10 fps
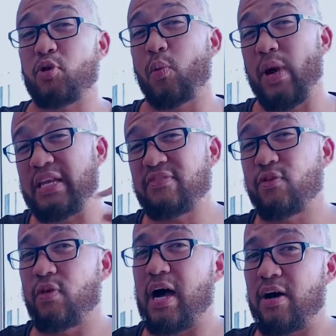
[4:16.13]

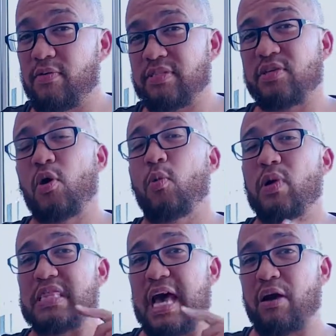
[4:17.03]
24 hours
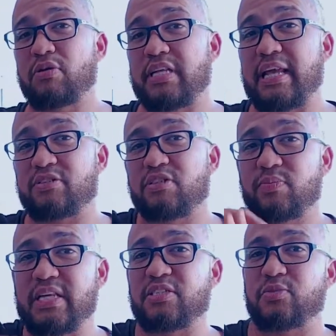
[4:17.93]
without extra
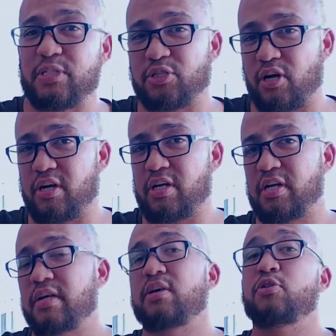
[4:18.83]
bass switched on.
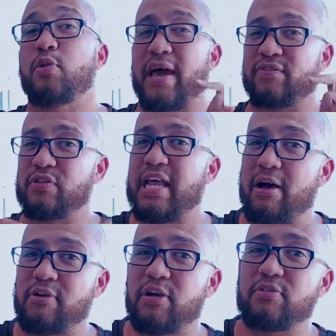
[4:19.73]
You have to
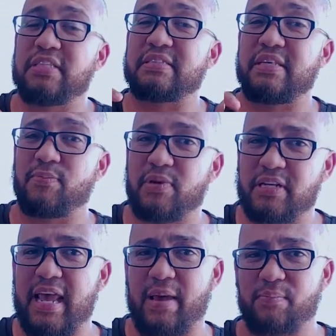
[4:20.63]
download the
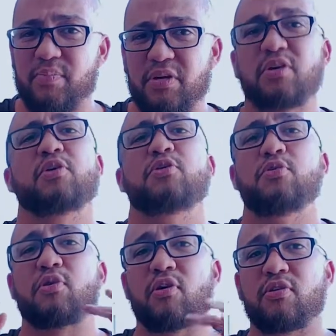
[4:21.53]
separate app to
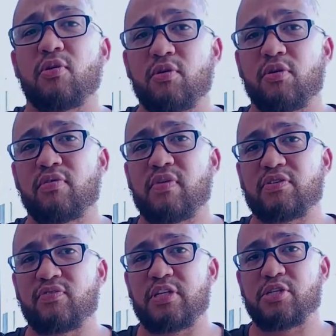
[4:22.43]
control all of those
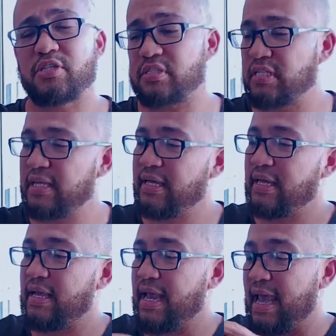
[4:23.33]
features.
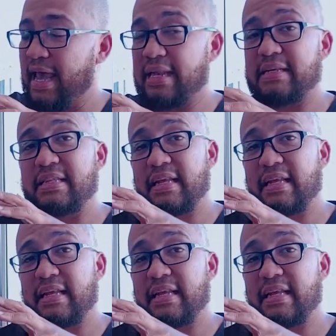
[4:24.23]
And the